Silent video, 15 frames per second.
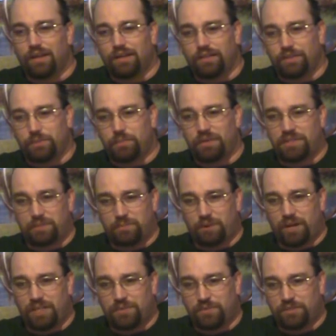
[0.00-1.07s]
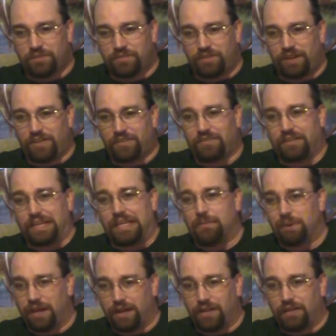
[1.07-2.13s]
You'd be surprised what you find on
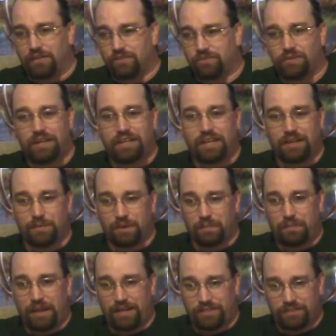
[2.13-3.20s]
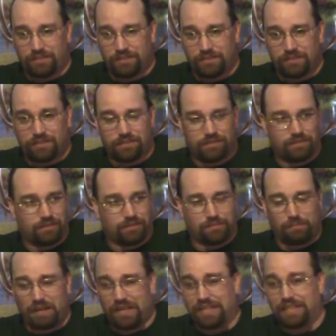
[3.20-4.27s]
eBay. Strike anywhere matches?
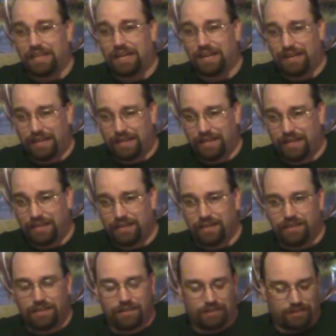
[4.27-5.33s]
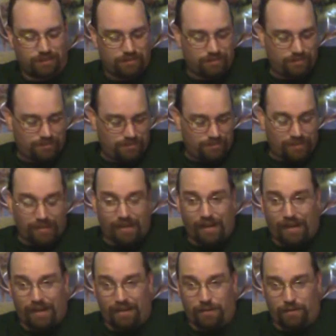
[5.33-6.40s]
My God.
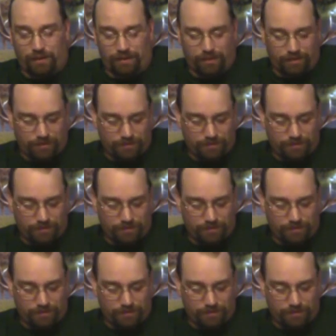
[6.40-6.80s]
Anyway.